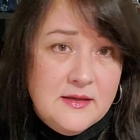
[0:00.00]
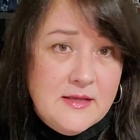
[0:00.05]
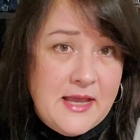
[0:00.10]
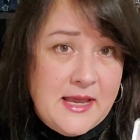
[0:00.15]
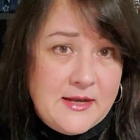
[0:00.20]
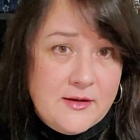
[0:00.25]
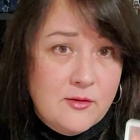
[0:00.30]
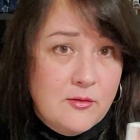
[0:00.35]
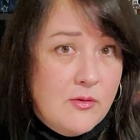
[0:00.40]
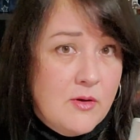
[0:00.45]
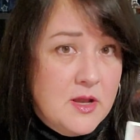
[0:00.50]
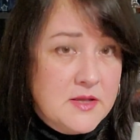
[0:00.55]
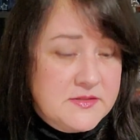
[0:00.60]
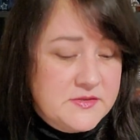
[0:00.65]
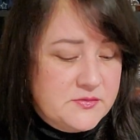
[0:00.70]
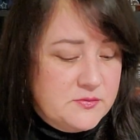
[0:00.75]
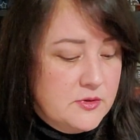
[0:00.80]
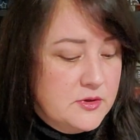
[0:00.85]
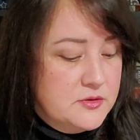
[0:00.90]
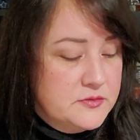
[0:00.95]
at a
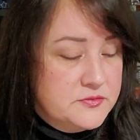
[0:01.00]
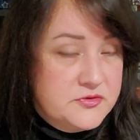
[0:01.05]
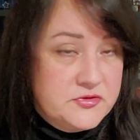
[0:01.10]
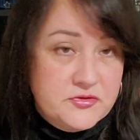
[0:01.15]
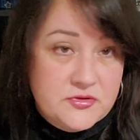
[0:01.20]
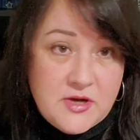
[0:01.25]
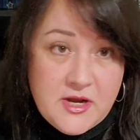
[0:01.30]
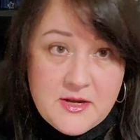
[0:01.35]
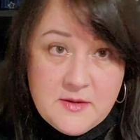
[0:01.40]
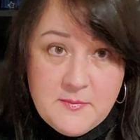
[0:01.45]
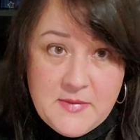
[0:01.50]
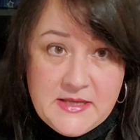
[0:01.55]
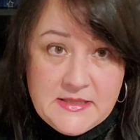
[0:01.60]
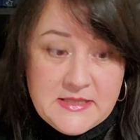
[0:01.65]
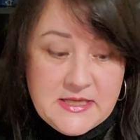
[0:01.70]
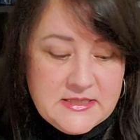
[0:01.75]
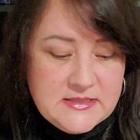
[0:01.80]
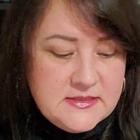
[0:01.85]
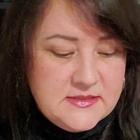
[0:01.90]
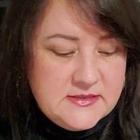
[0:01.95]
crossroads trying to make
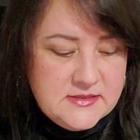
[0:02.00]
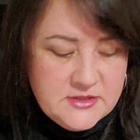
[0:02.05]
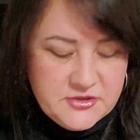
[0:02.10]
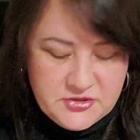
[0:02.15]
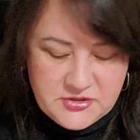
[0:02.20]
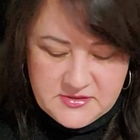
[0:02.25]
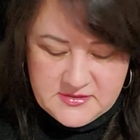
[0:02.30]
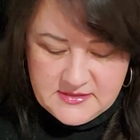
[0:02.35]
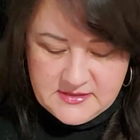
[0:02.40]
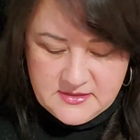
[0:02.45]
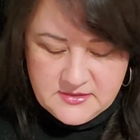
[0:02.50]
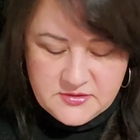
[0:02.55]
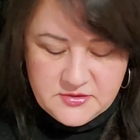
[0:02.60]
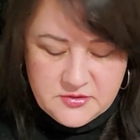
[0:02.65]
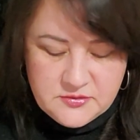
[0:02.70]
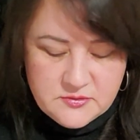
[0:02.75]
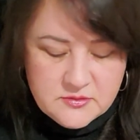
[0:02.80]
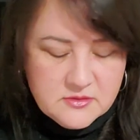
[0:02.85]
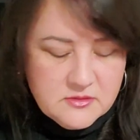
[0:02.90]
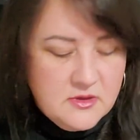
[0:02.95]
that decision. He's going to
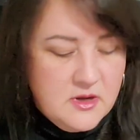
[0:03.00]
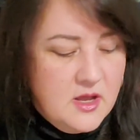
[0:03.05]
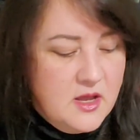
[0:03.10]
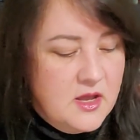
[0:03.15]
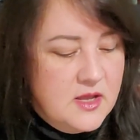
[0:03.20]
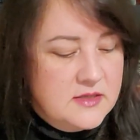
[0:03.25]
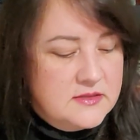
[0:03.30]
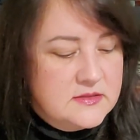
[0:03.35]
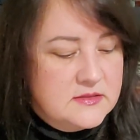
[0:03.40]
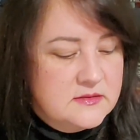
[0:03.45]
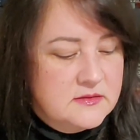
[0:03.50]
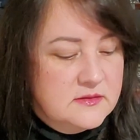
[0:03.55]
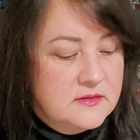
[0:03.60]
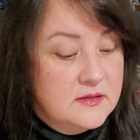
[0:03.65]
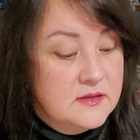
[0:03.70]
do it or not.